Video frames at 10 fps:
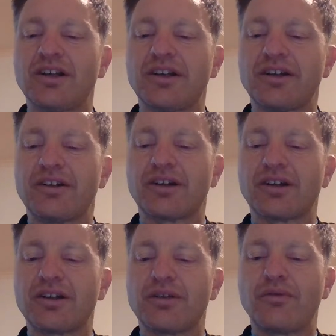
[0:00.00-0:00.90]
And
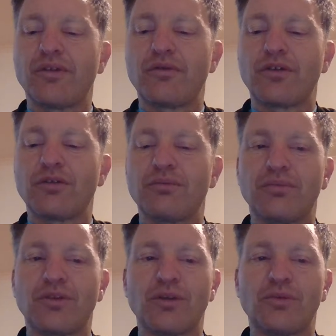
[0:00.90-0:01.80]
if there are
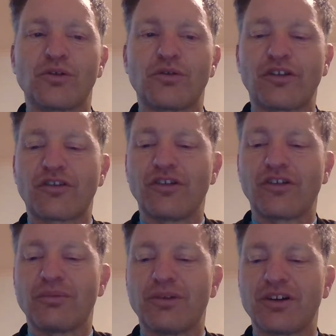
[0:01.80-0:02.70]
no more
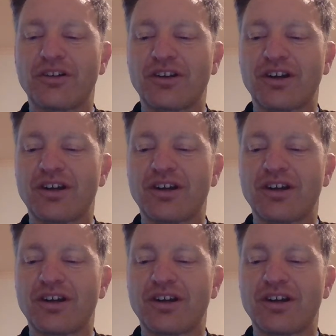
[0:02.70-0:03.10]
questions, I might